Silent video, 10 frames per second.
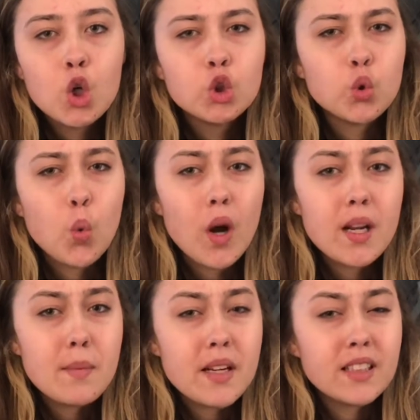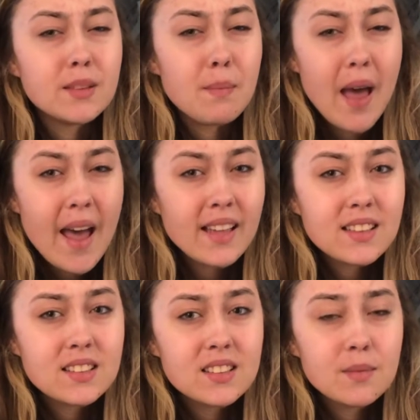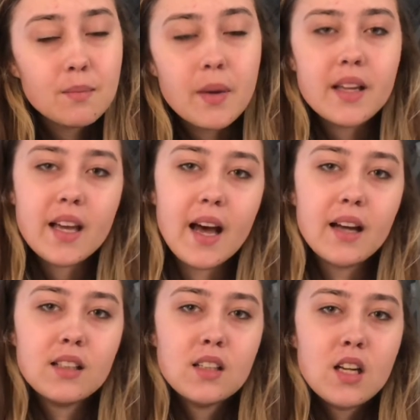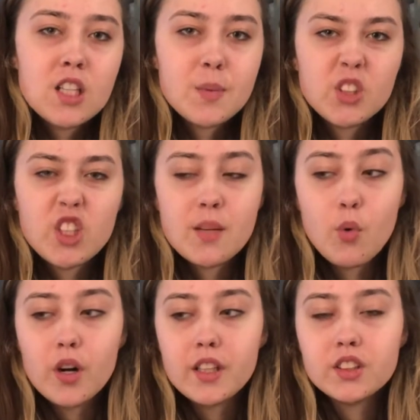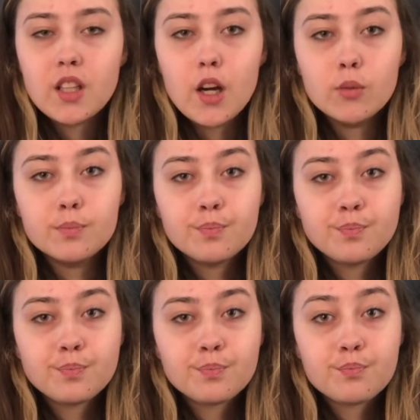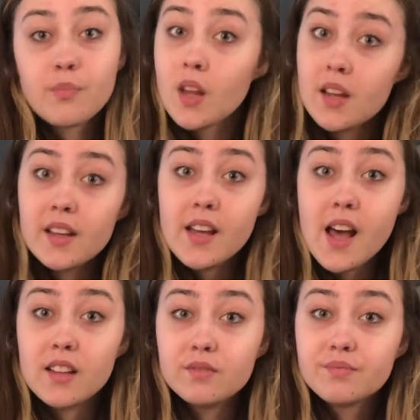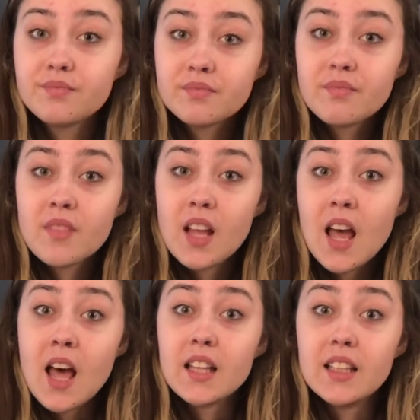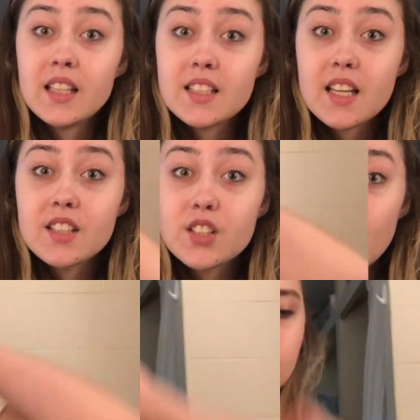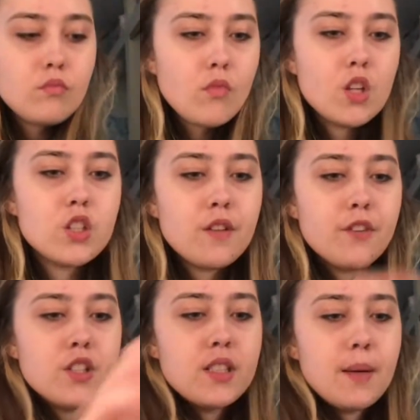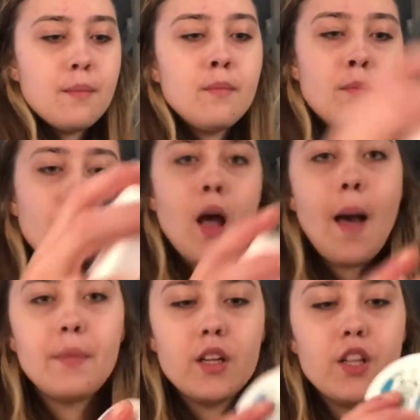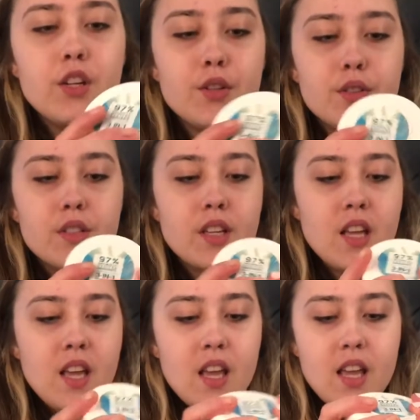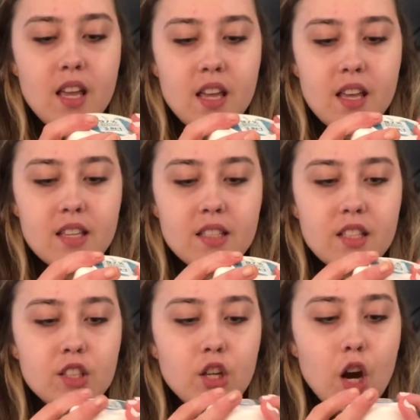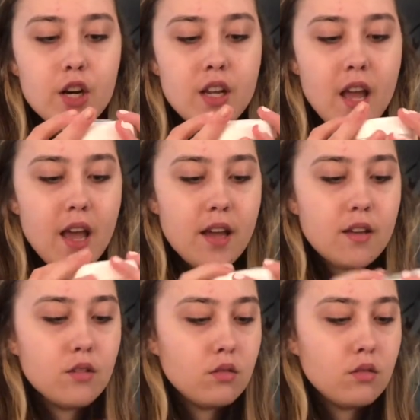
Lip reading: 20 minutes max, but yeah, especially in the morning. So yeah, let's get started. So the first thing I'm gonna use is this Garnier